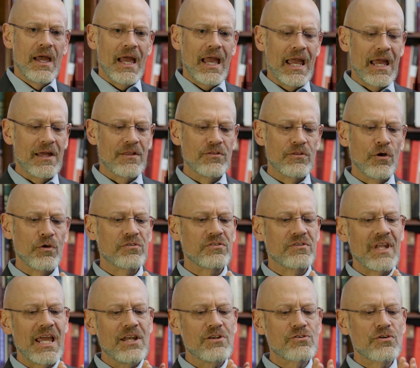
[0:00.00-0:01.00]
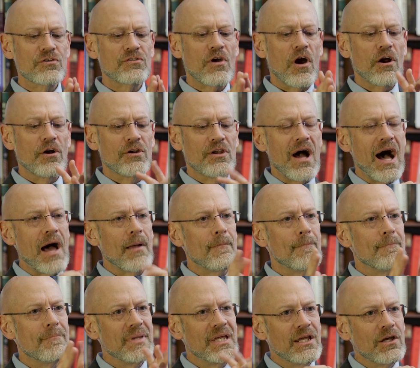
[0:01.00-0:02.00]
And those natures are not
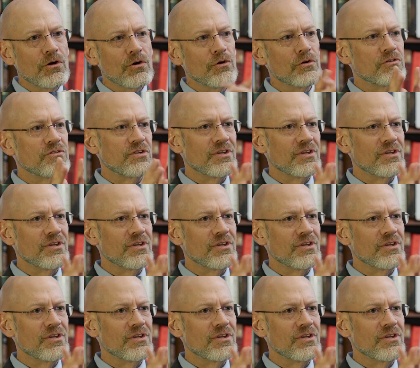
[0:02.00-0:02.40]
mingled